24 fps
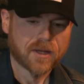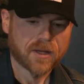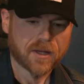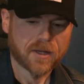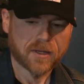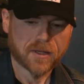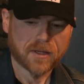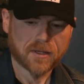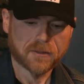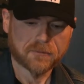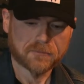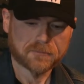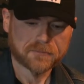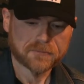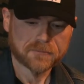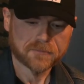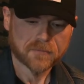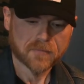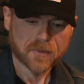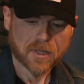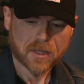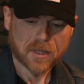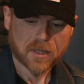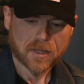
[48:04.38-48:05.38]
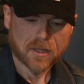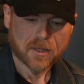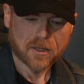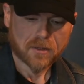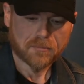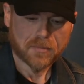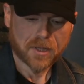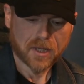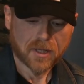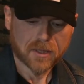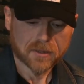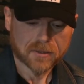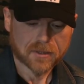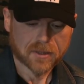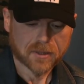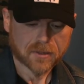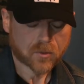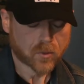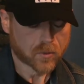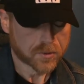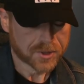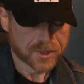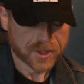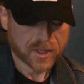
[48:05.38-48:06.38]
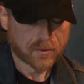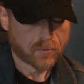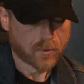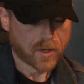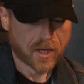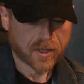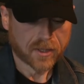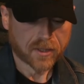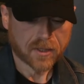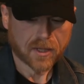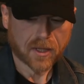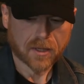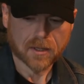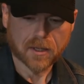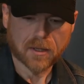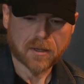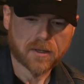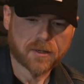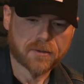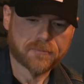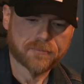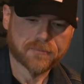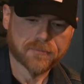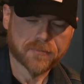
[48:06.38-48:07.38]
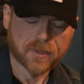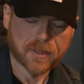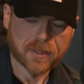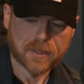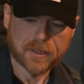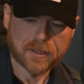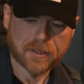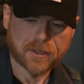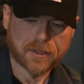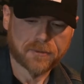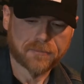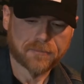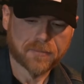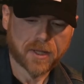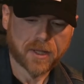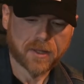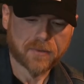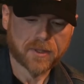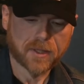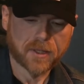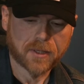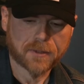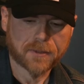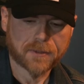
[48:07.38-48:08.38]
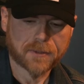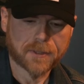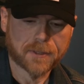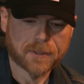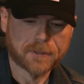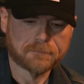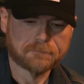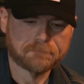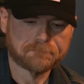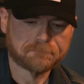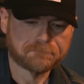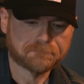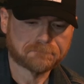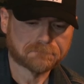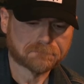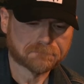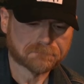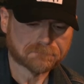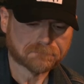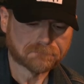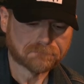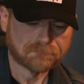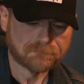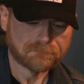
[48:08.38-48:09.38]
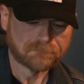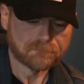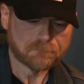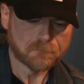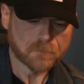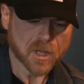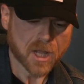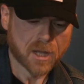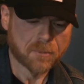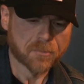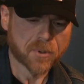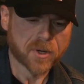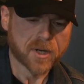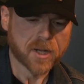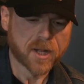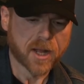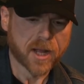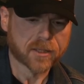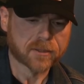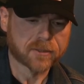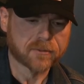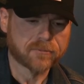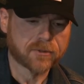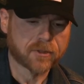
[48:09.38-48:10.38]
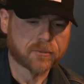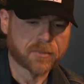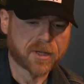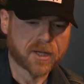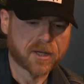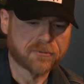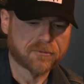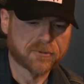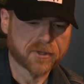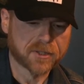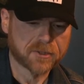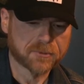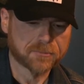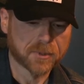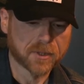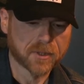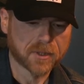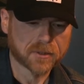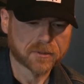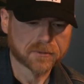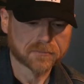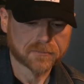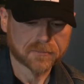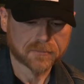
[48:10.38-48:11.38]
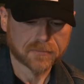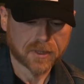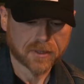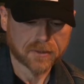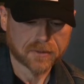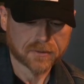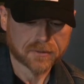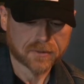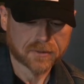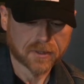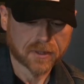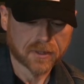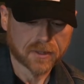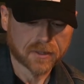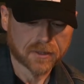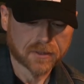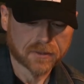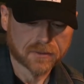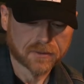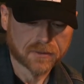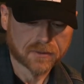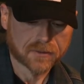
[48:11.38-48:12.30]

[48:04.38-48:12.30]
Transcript: Um, but uh, of course, SeanWhiting.com, um, and then um, I'm pretty active on my Facebook at, uh,